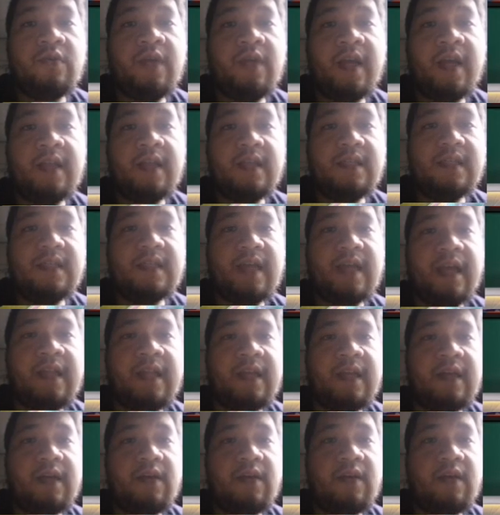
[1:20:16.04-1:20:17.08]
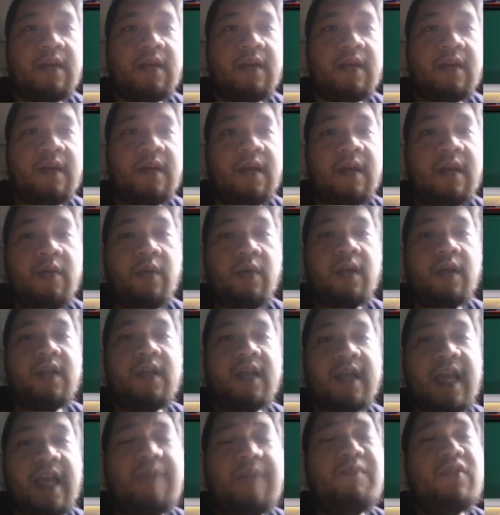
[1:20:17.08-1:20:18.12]
is kind of... Well, the
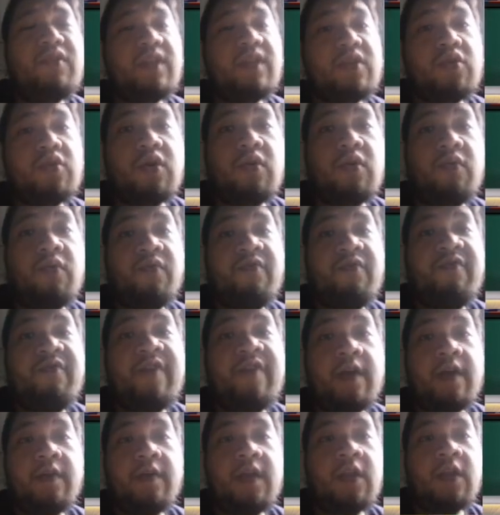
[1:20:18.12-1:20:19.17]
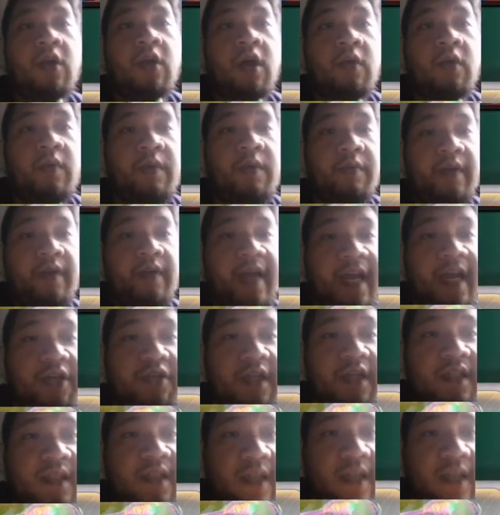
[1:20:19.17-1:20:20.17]
game took very long. We were actually sitting on